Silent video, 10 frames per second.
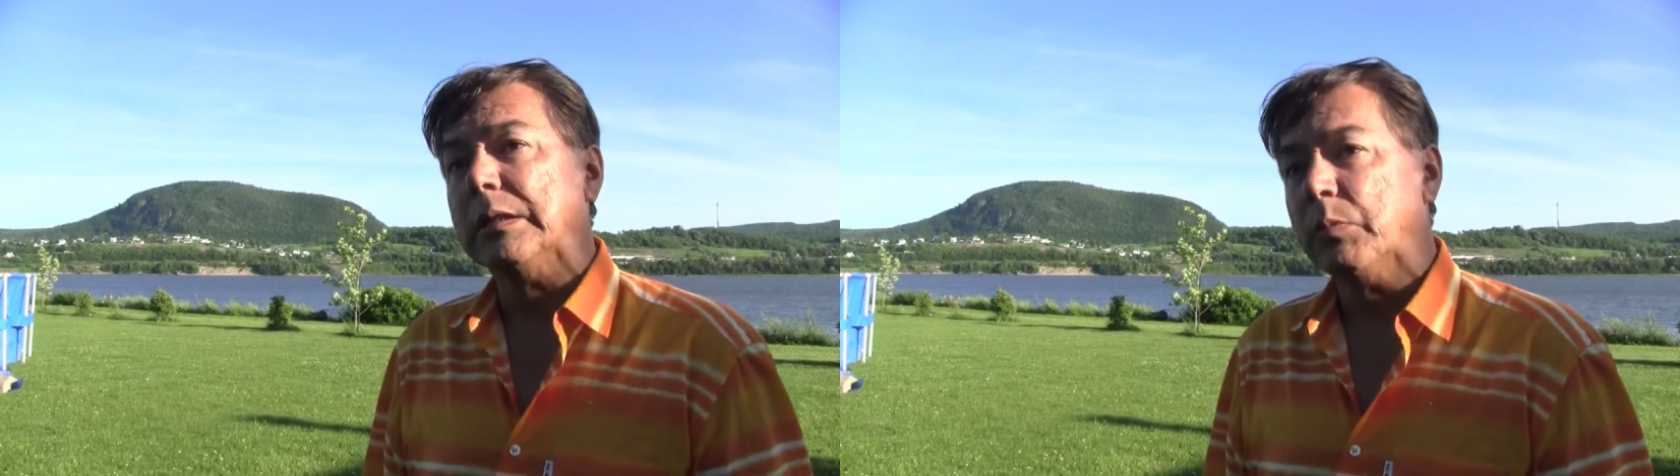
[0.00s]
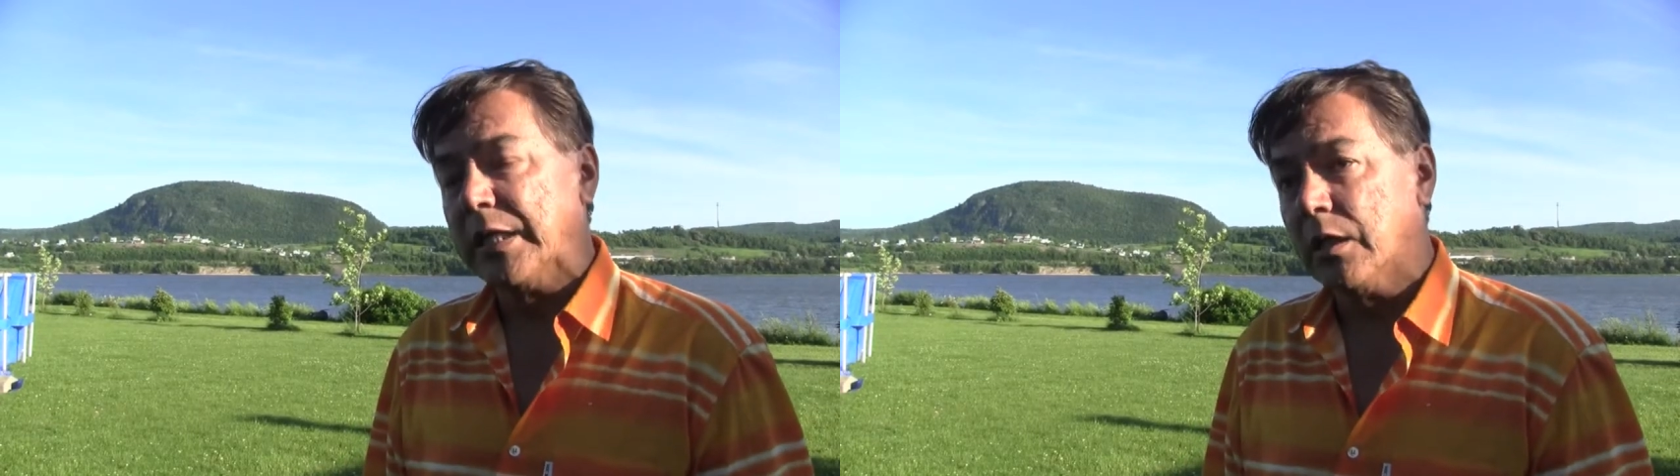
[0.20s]

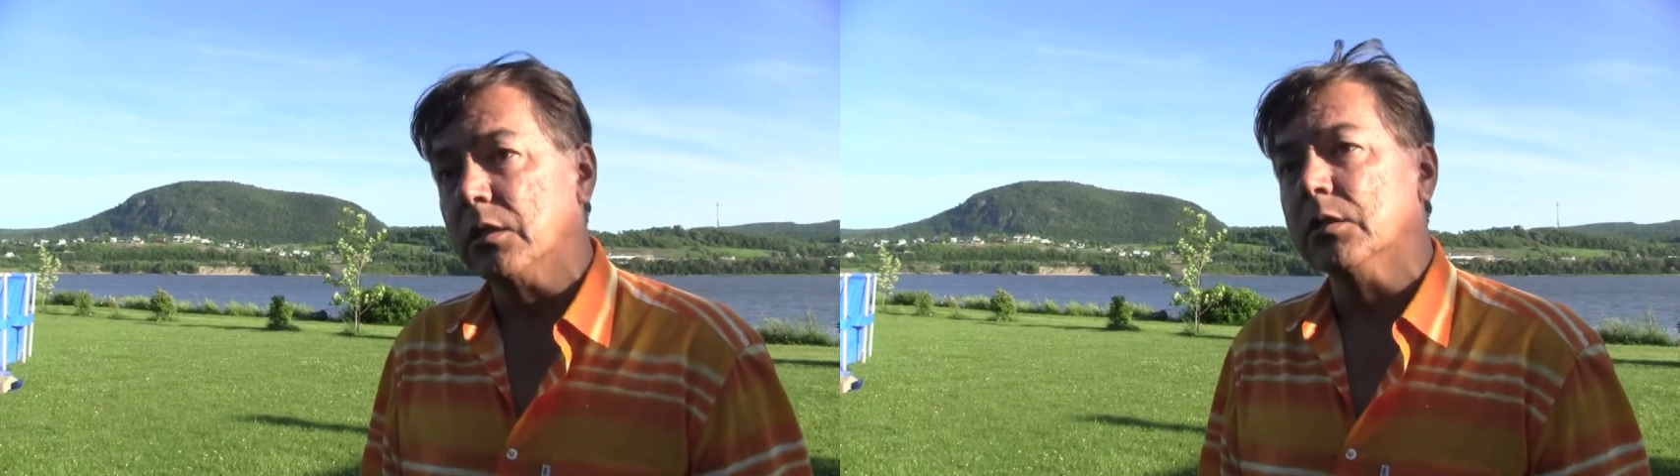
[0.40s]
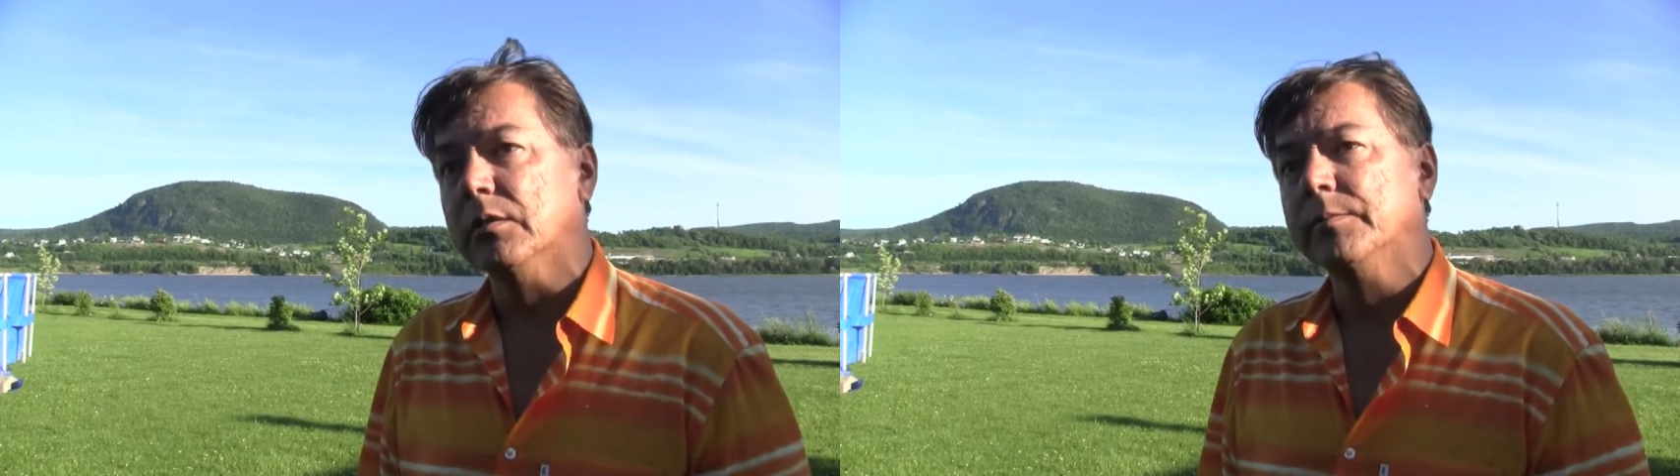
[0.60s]
uh, my
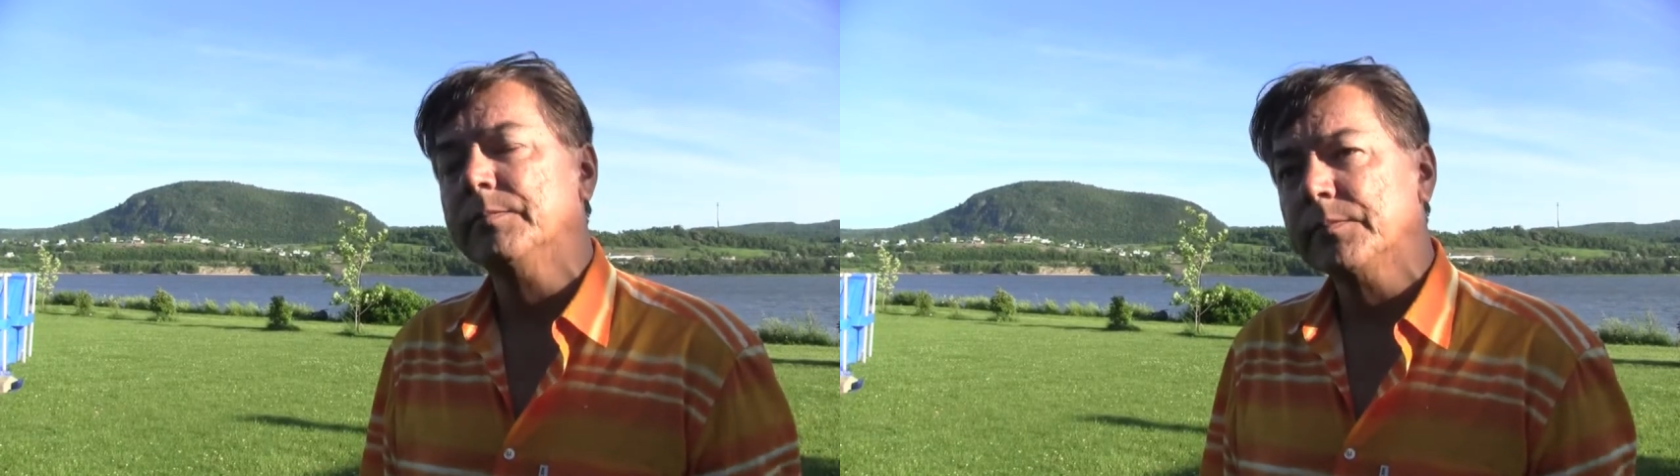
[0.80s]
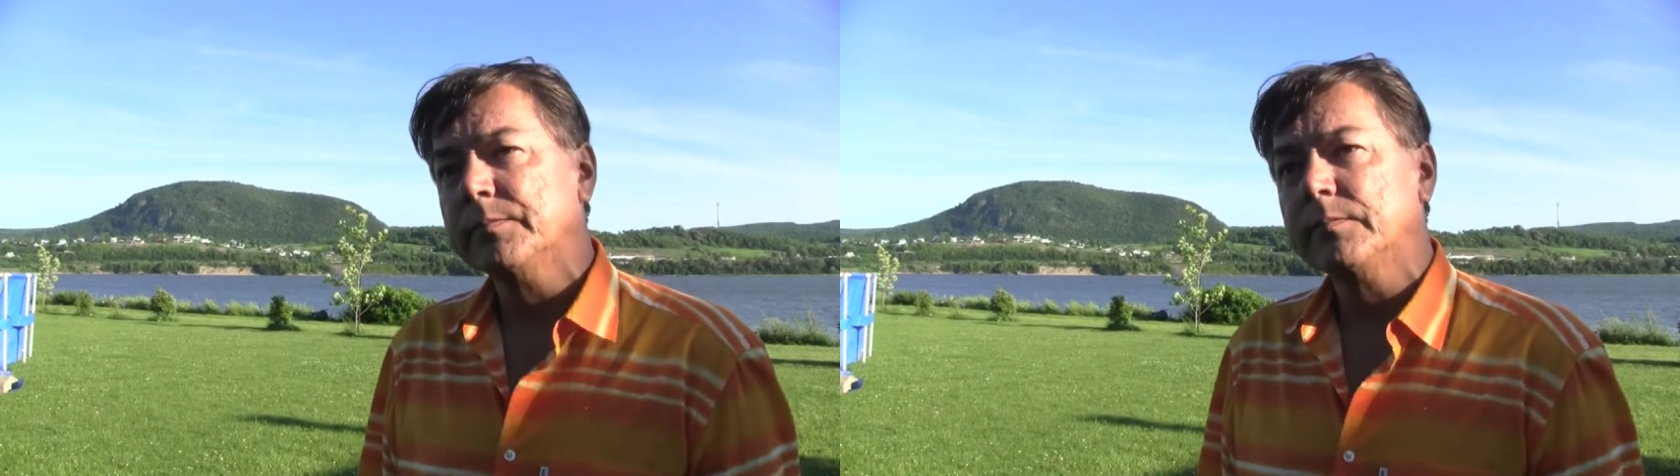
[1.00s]
uncle.
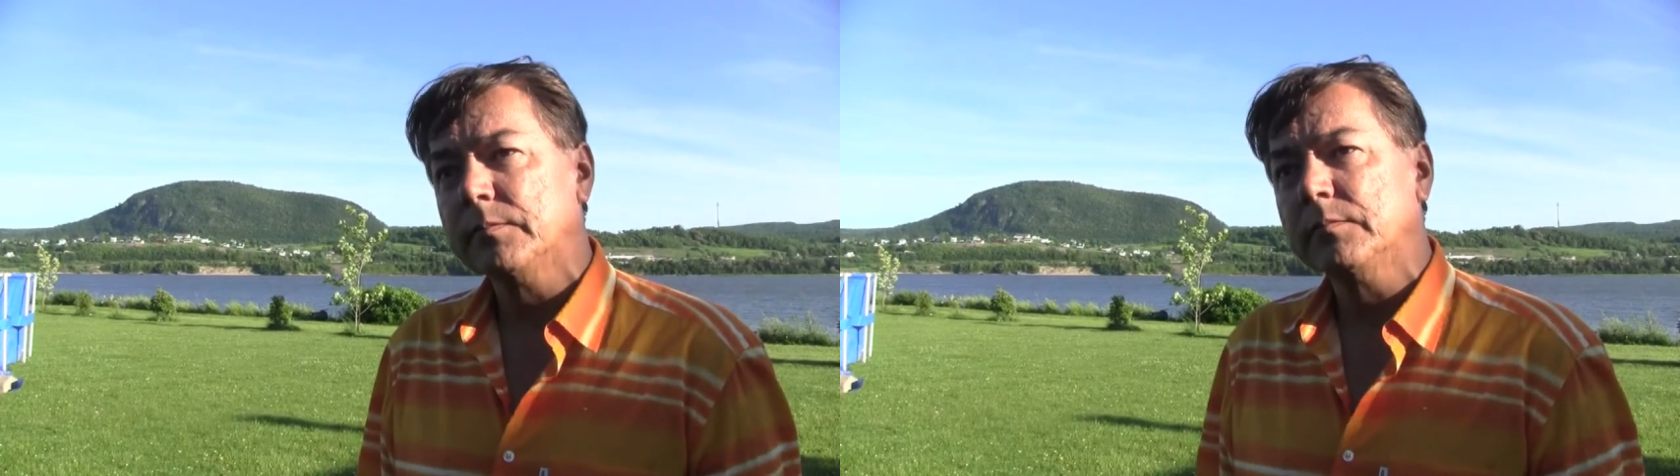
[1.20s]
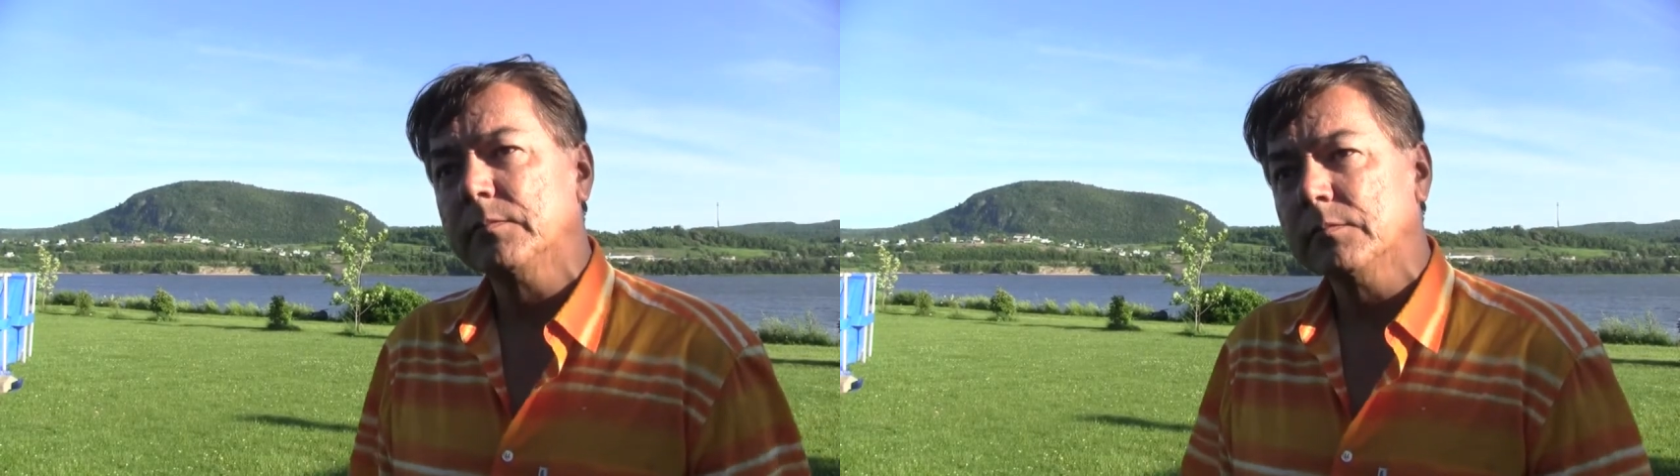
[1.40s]

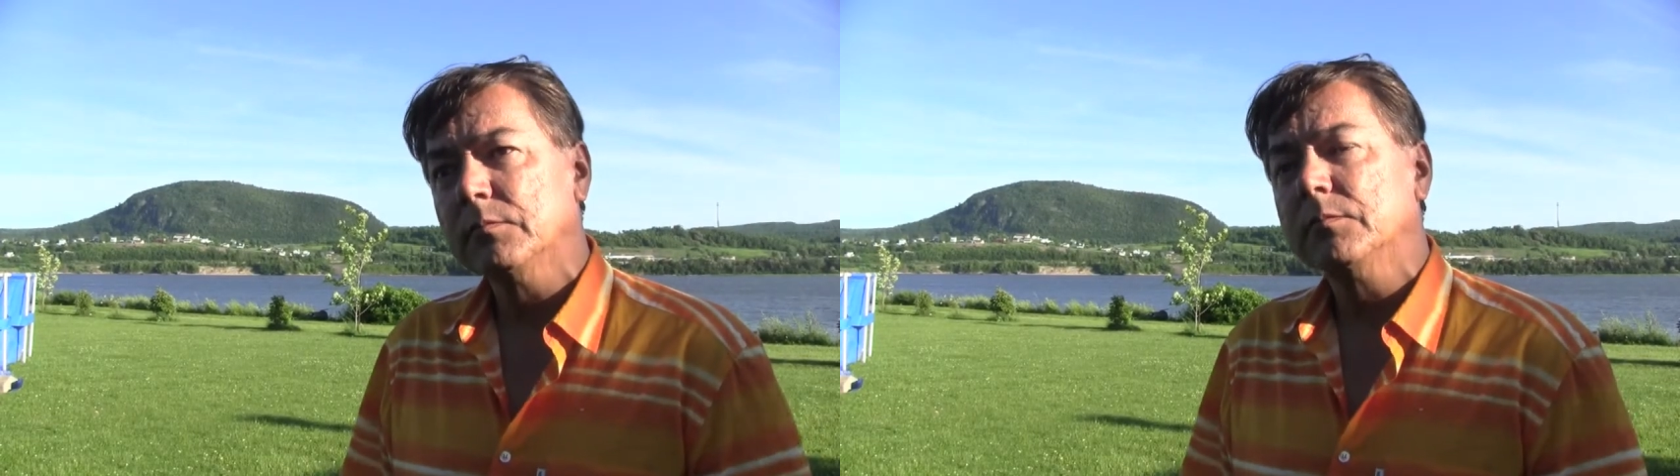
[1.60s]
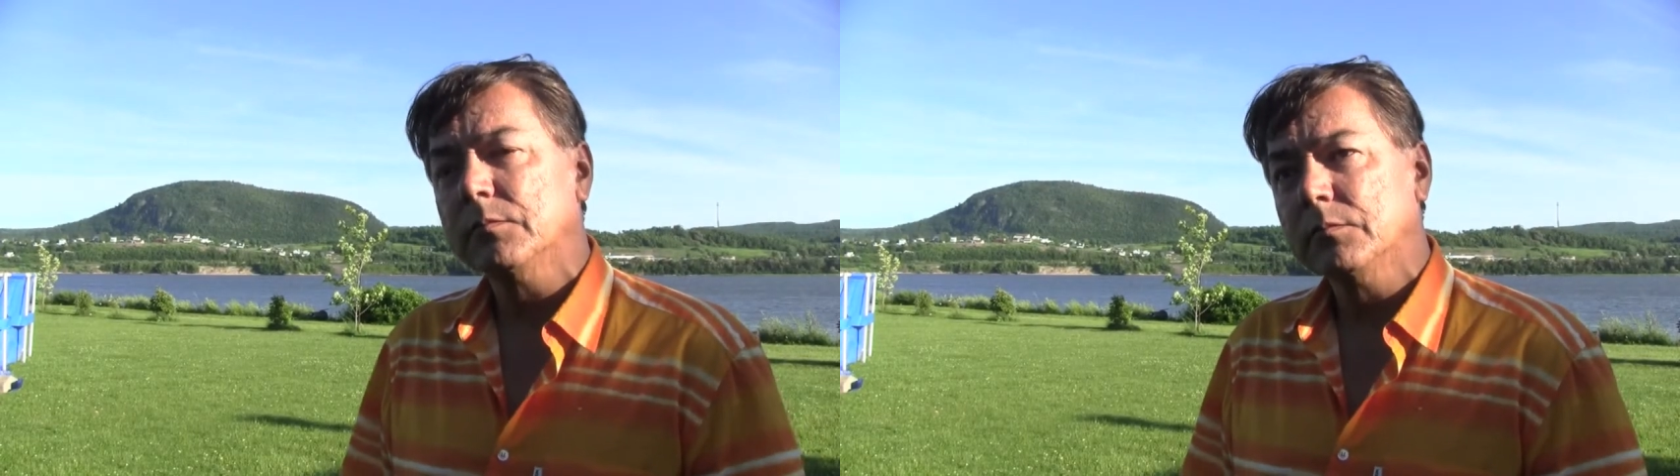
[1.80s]
Mm
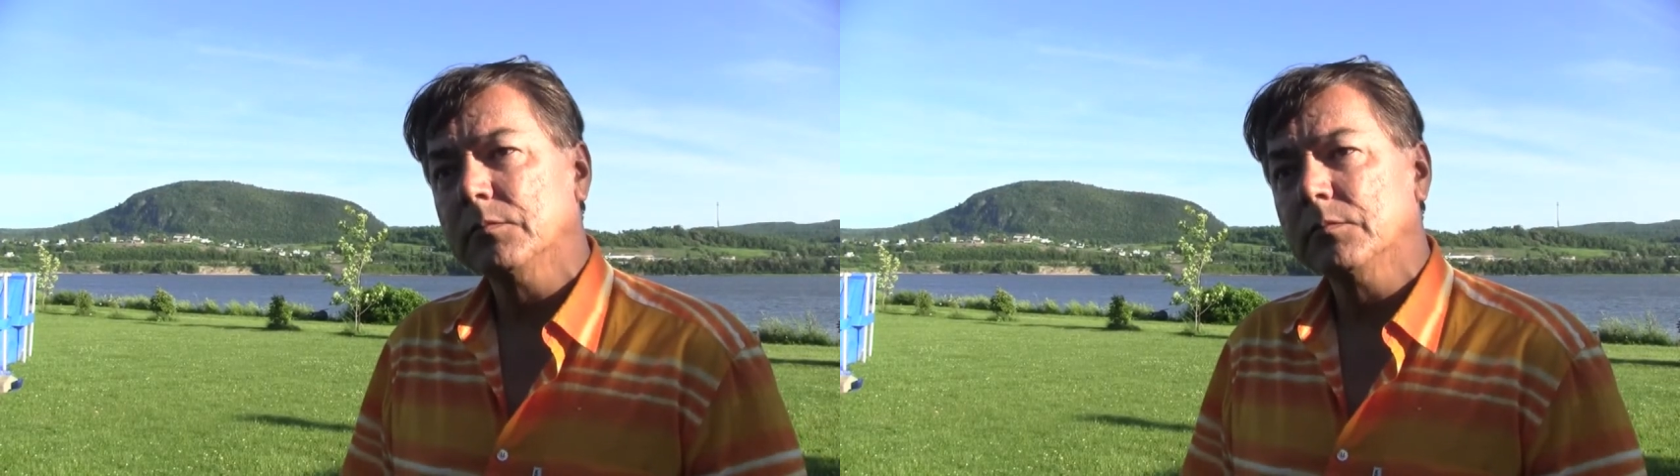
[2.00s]
-hmm.